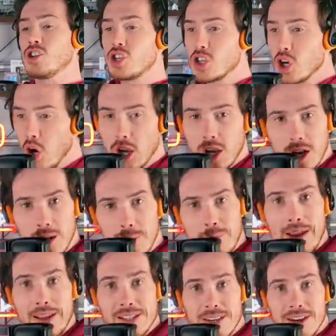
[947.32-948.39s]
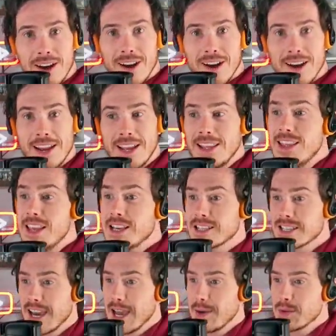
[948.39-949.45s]
The shotgun meta in
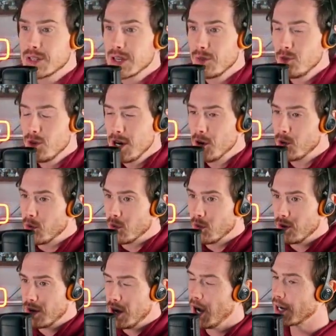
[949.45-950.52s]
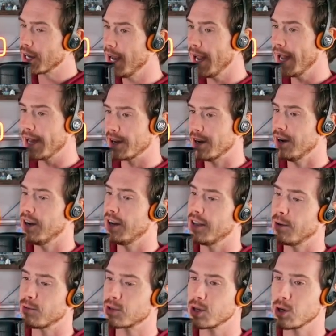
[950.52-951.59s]
this game is unreal. Okay.
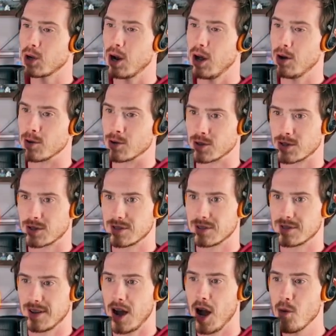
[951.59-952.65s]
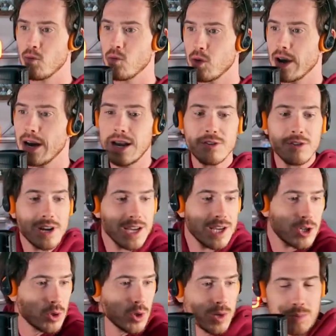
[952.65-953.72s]
Oh, that was so close. I'm
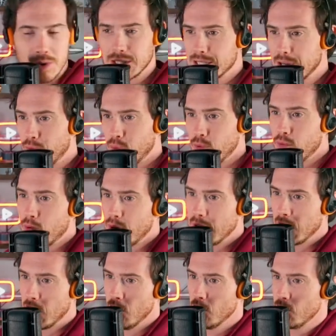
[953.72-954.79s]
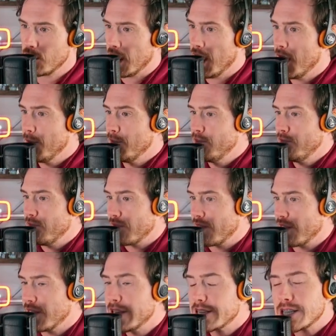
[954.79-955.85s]
really enjoying myself with Reload.
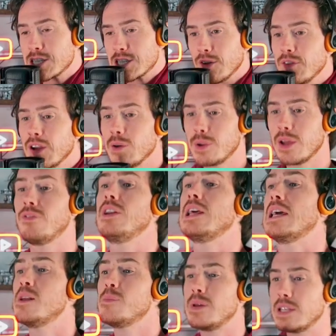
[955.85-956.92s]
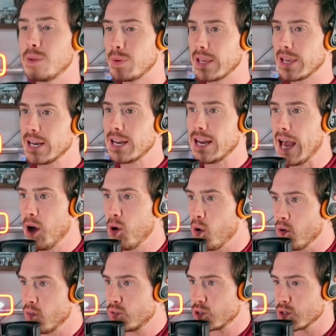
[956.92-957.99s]
This is something I'm definitely going to be dipping in and
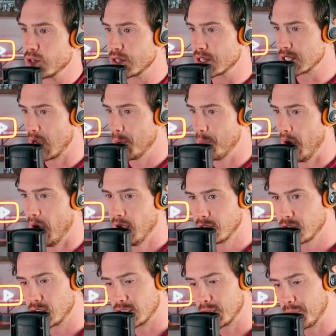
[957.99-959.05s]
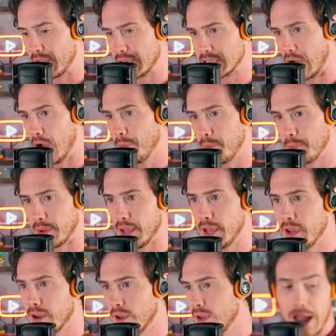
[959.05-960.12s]
out of during the summer, just to mix it up a bit.